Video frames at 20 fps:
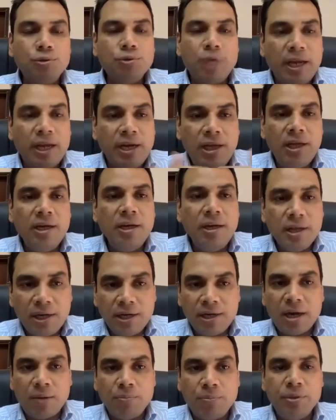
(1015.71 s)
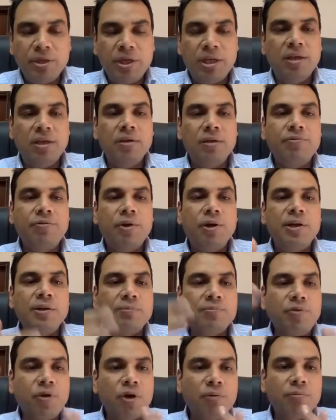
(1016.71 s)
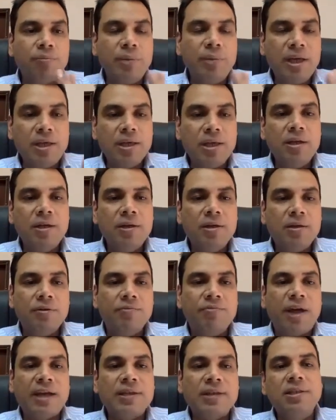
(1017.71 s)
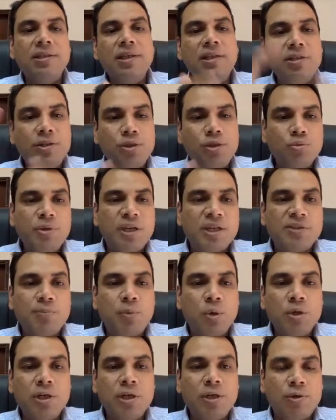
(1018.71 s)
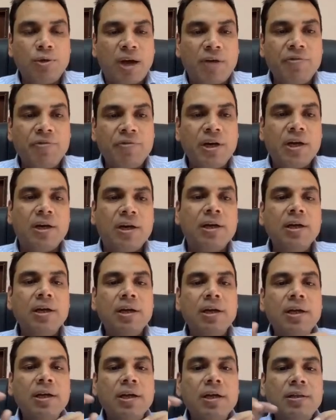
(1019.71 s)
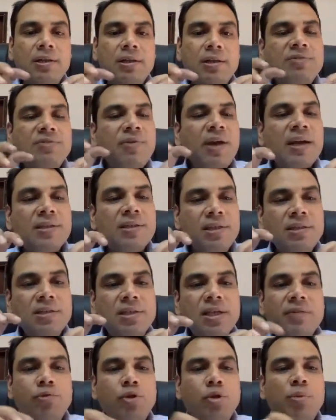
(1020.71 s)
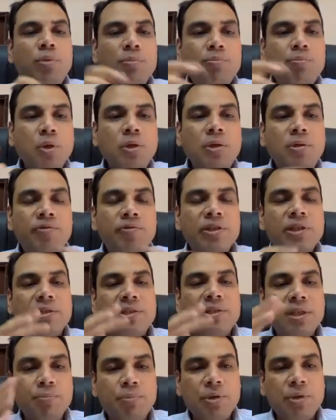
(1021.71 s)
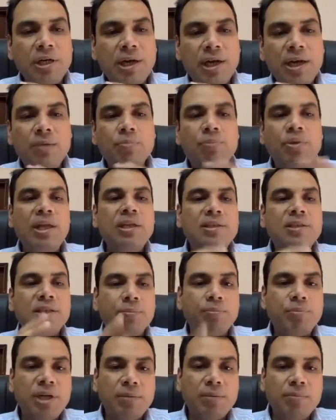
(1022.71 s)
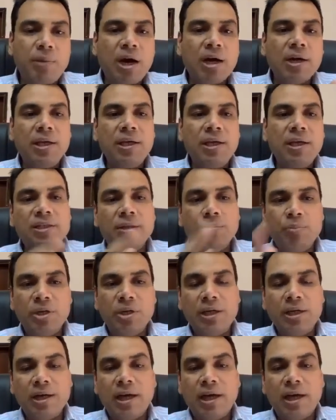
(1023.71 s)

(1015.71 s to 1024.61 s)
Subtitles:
any Indian company for making vaccines to be exported to Africa, these vaccines have to be put with separate labeling, separate marking, separate